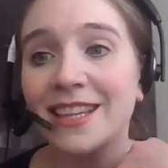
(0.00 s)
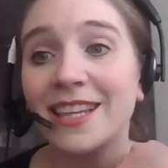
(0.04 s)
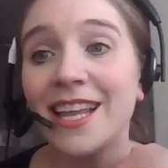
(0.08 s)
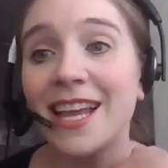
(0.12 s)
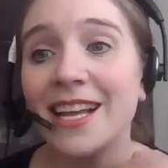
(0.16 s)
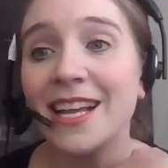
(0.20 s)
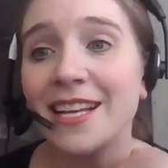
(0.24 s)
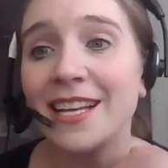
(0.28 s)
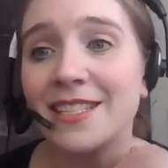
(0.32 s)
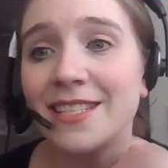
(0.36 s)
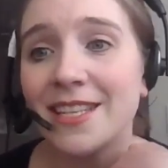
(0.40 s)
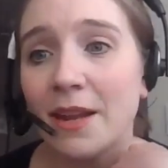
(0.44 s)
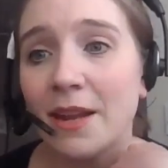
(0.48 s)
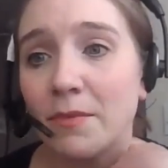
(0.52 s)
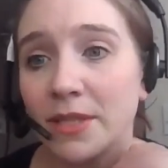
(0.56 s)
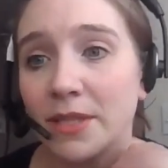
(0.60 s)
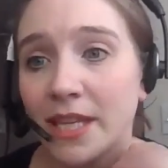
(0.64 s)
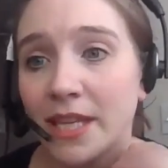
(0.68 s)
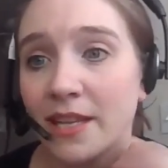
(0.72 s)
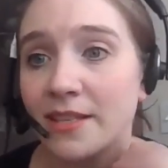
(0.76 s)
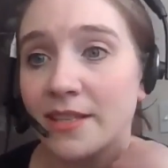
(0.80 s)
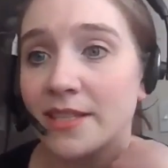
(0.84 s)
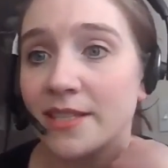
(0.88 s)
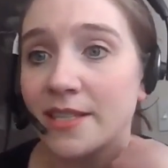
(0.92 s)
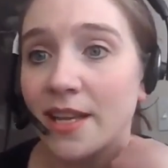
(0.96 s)
And like I said,
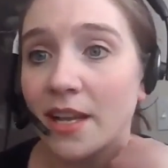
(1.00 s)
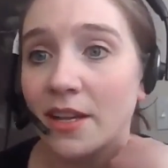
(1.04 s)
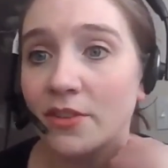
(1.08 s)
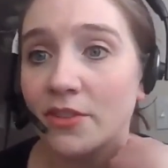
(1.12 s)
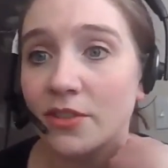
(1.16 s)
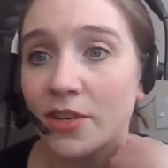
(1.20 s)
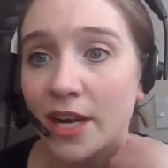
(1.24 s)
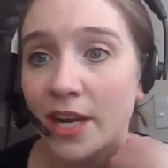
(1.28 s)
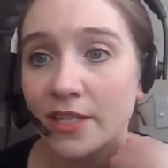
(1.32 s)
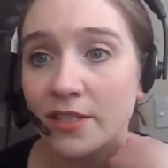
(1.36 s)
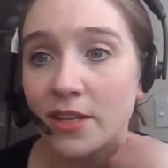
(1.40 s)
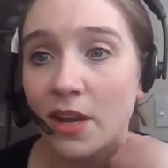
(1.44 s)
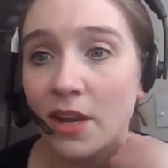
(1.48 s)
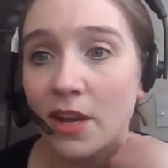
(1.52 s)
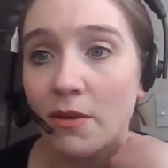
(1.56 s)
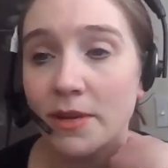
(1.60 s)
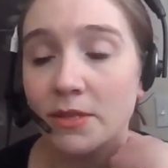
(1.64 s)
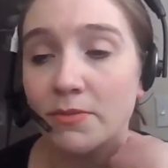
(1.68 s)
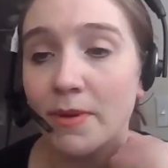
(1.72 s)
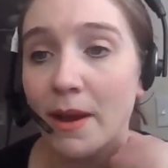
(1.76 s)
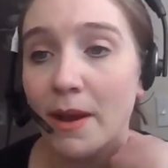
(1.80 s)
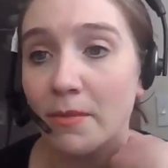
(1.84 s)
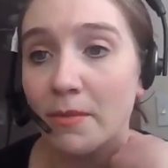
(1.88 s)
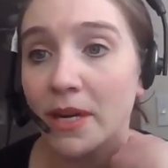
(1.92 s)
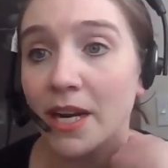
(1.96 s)
with that Celltrex
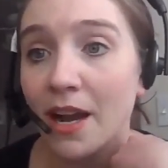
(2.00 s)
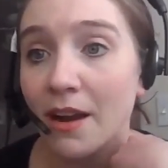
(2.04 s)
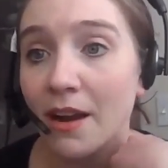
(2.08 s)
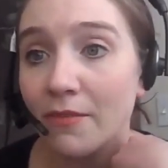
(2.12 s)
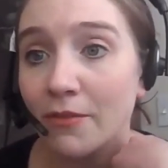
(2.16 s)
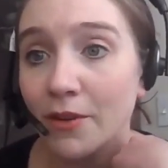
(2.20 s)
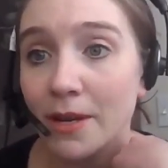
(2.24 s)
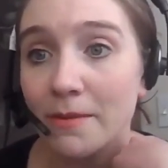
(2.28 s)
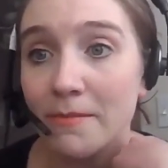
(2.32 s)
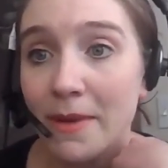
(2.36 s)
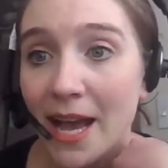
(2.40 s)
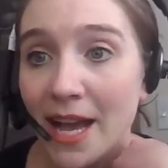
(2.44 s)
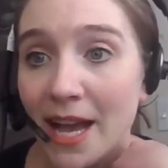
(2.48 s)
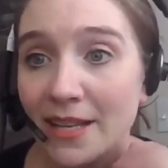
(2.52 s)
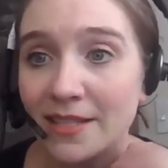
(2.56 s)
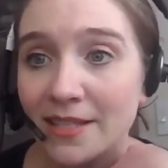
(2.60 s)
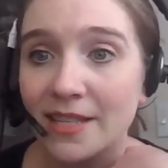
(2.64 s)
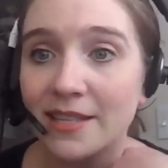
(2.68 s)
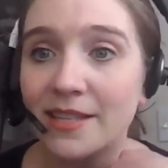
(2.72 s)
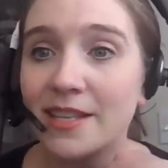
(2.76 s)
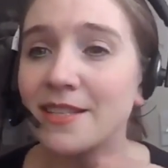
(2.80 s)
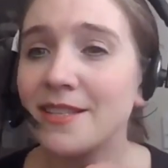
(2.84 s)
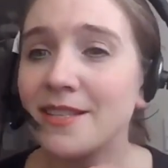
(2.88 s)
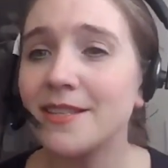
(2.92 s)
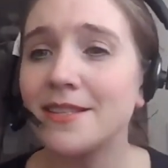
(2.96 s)
Always Right Recovery
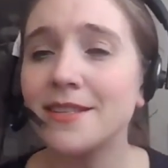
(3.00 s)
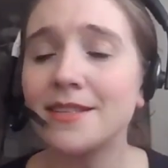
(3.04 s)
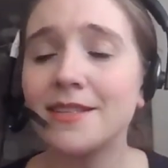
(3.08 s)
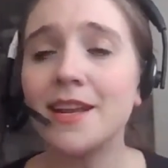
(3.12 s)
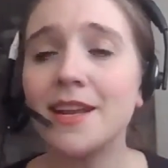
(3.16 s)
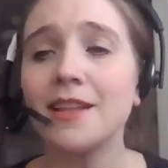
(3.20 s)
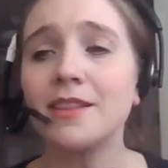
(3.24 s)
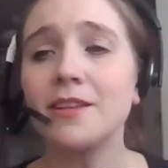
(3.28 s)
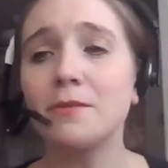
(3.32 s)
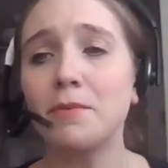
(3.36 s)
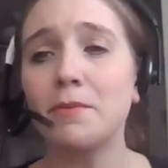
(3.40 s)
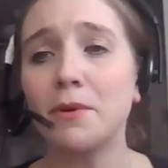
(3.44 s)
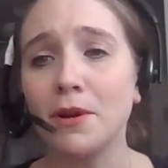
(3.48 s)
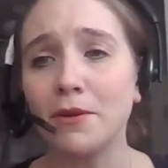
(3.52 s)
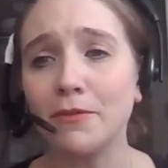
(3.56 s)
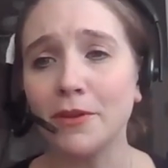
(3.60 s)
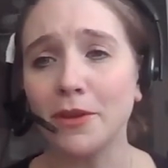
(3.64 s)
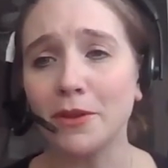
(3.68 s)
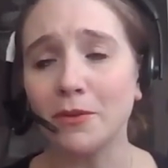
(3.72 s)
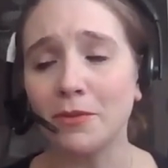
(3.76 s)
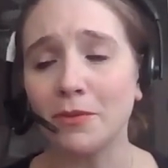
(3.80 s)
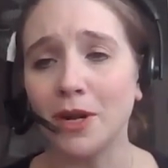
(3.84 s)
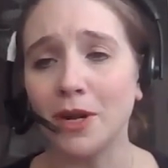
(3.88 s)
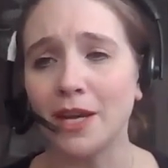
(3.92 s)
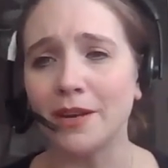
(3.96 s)
Mask, this is another
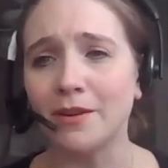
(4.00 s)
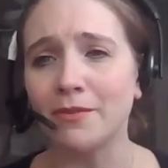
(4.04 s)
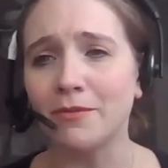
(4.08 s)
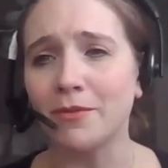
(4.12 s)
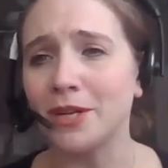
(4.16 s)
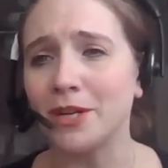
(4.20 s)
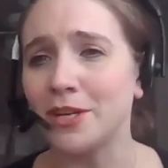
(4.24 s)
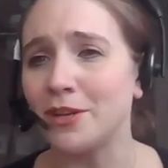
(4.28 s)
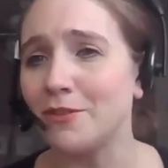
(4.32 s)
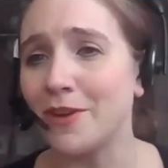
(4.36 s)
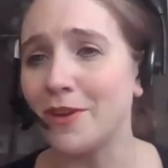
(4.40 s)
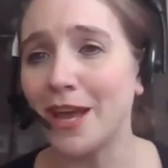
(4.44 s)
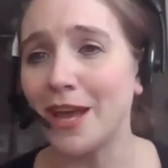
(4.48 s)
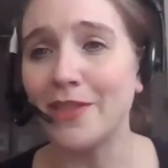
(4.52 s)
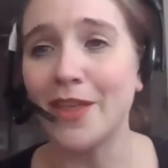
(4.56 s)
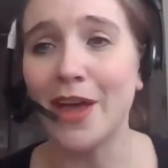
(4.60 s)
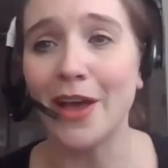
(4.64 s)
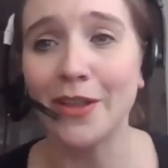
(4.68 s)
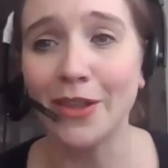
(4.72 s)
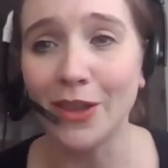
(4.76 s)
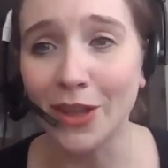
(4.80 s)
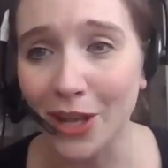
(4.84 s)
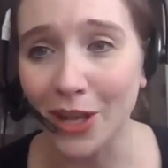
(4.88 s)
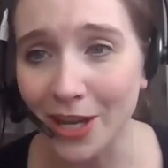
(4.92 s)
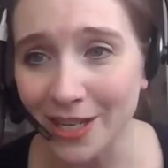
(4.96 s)
perfect one when you've had
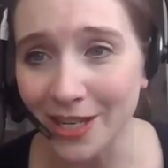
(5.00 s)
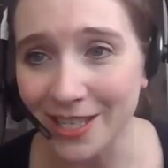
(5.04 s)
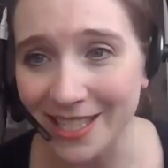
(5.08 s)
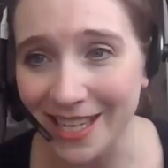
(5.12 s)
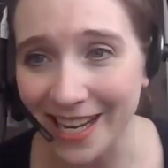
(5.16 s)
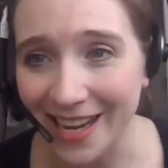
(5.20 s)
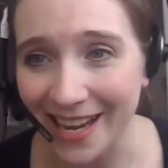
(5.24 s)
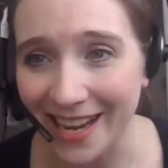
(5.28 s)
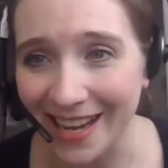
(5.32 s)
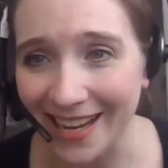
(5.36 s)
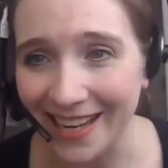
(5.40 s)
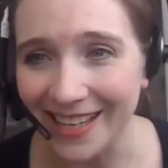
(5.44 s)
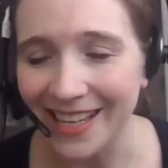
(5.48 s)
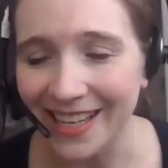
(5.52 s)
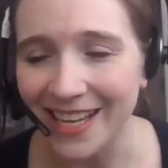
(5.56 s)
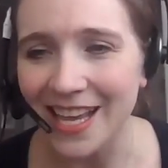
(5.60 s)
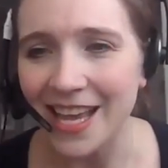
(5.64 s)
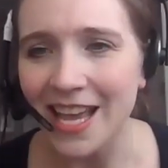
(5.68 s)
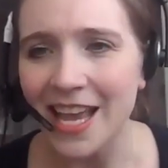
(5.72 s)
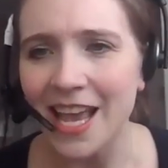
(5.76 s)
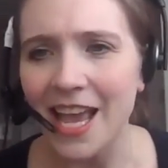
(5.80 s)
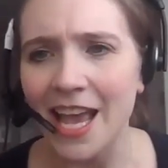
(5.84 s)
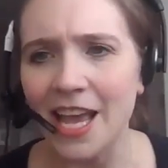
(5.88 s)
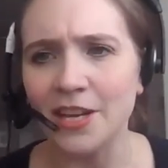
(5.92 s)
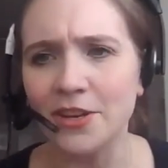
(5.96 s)
that long day
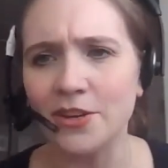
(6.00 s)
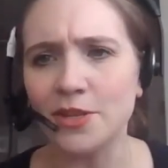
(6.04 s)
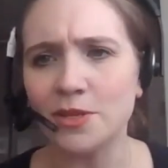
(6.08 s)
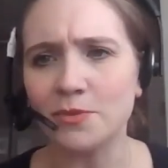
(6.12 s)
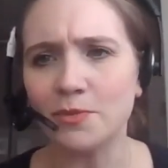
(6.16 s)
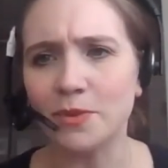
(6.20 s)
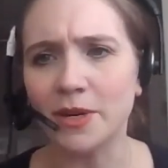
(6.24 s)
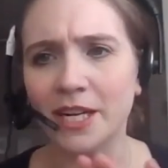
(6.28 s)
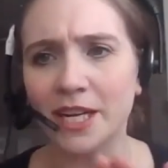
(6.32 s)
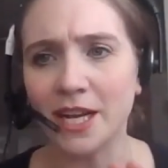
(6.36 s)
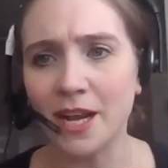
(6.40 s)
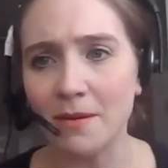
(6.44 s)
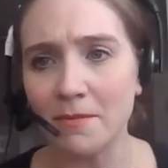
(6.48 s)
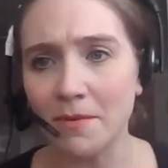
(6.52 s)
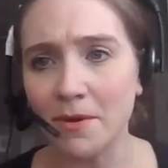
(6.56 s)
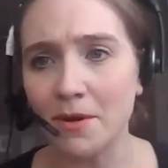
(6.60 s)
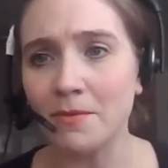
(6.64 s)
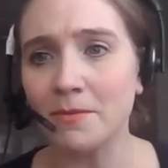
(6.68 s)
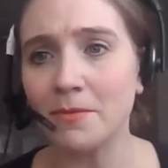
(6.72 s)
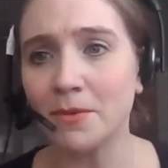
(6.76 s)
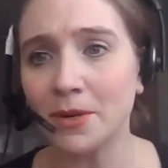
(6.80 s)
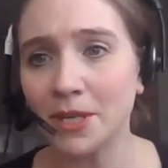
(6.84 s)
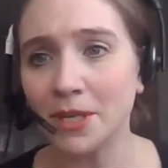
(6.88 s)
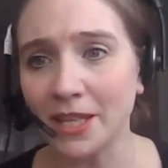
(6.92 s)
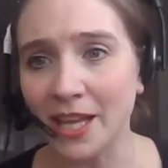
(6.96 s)
and you just want to come
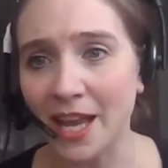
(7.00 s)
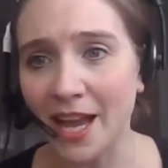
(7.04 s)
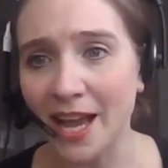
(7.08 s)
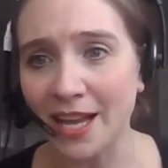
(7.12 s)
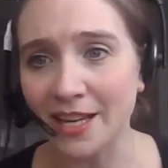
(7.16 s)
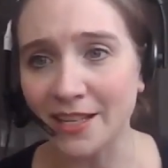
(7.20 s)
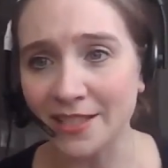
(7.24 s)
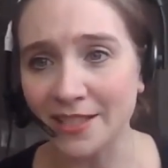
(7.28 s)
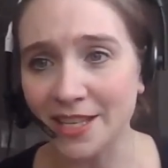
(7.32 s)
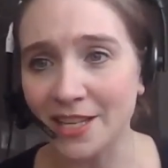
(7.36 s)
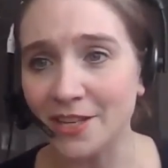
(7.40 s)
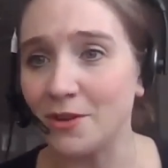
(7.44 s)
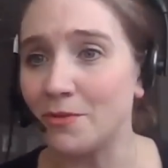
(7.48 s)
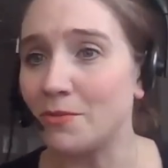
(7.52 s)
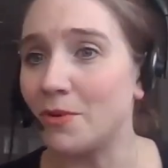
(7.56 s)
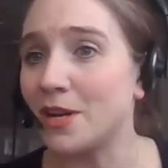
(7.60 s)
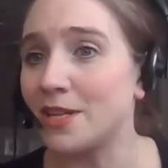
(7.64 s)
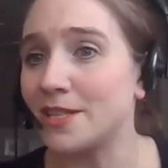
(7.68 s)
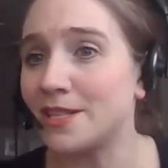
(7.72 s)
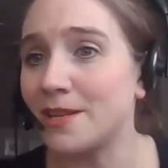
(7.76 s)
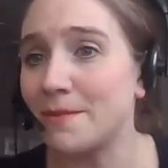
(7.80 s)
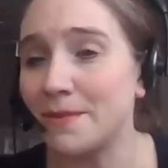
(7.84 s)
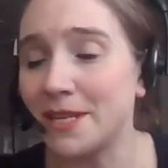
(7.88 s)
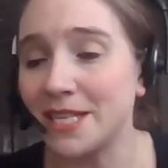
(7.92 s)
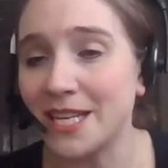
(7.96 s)
home and relax and you
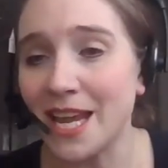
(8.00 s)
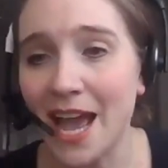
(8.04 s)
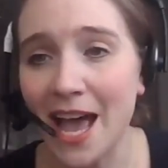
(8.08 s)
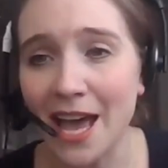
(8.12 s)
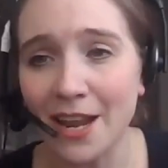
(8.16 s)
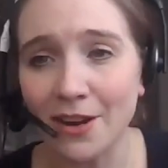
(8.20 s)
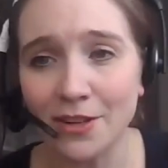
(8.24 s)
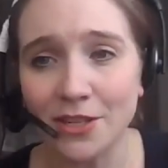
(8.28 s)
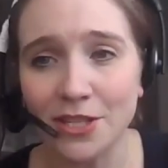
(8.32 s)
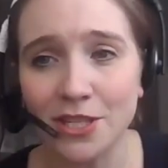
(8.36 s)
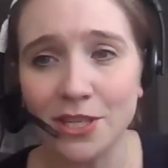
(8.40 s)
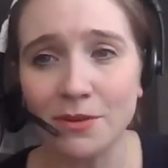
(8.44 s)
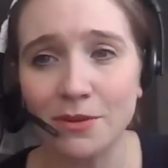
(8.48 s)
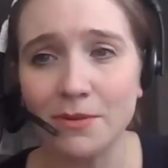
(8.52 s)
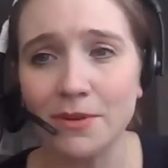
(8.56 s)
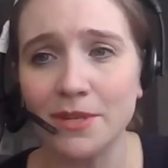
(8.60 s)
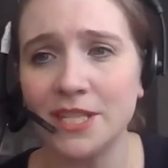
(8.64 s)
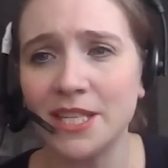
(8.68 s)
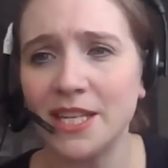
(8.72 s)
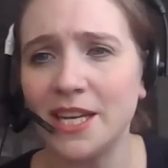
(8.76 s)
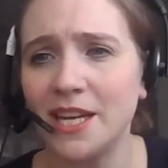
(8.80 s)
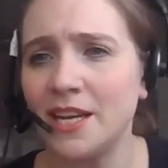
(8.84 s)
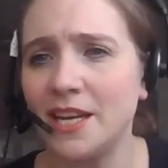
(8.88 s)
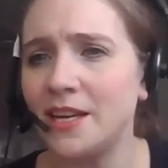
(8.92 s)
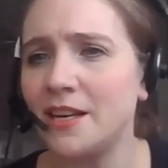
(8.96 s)
want something to add onto your
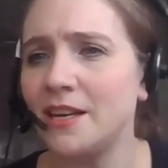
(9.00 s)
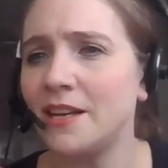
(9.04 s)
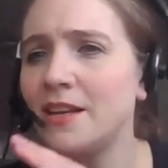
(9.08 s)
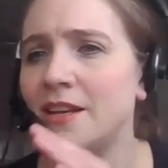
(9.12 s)
routine.